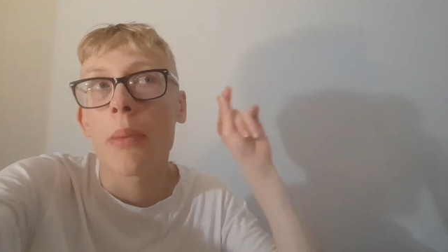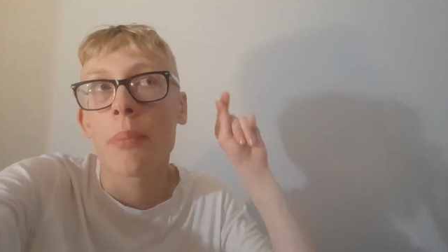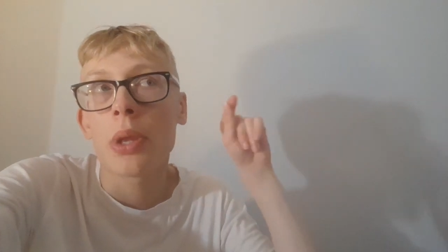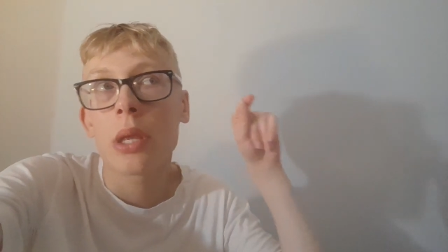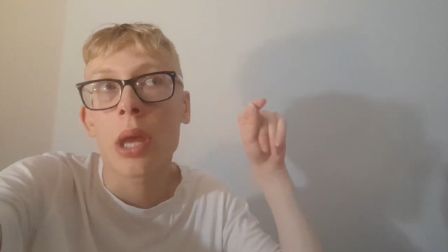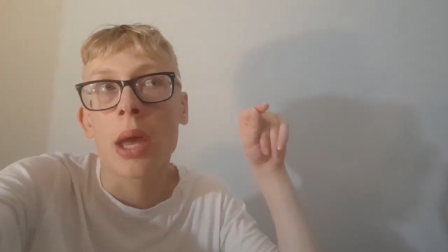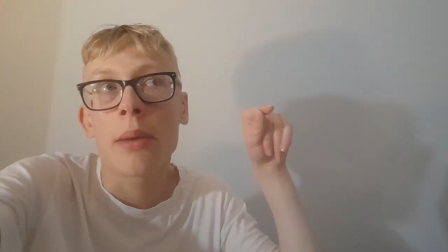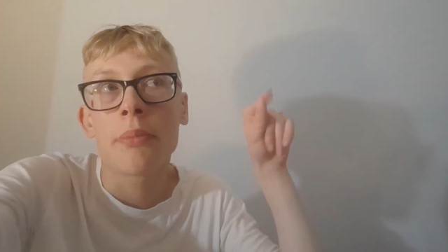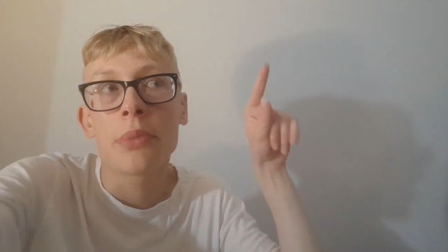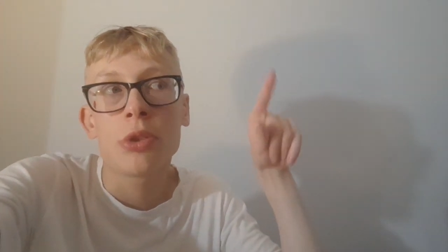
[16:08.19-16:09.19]
But
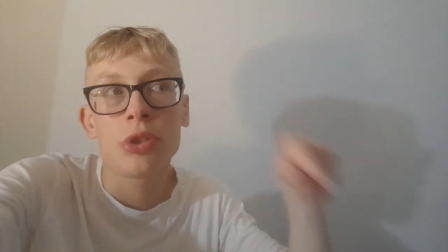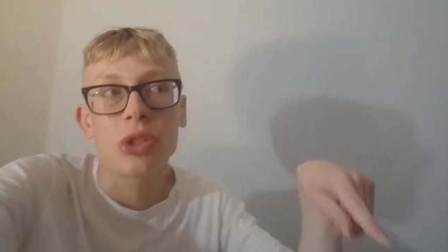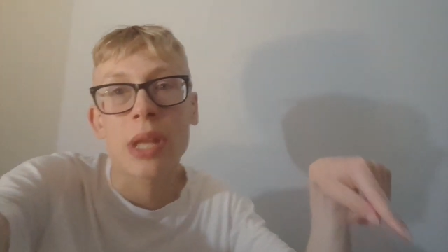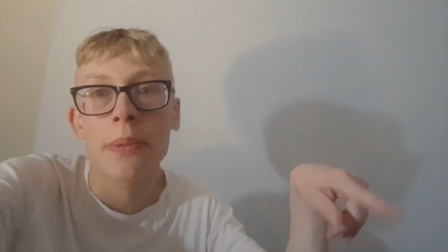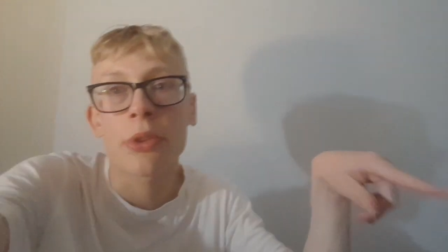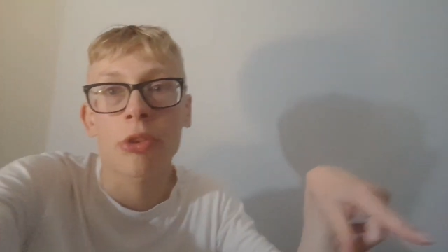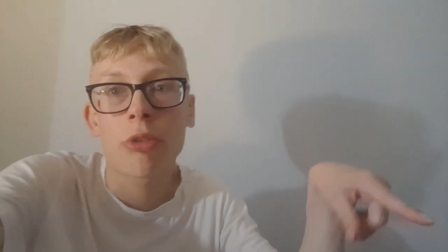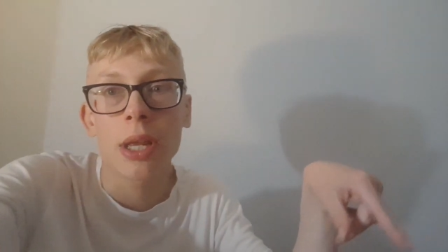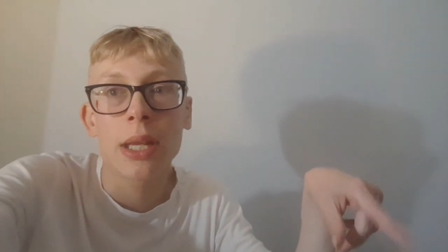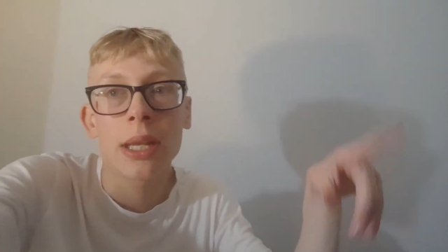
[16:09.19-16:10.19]
um, you just tap the
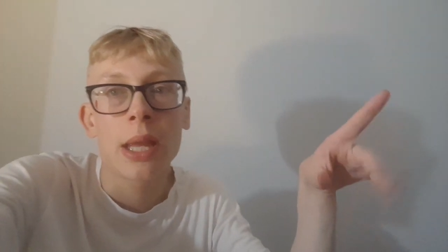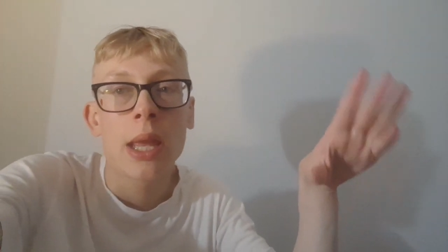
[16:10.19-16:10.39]
screen.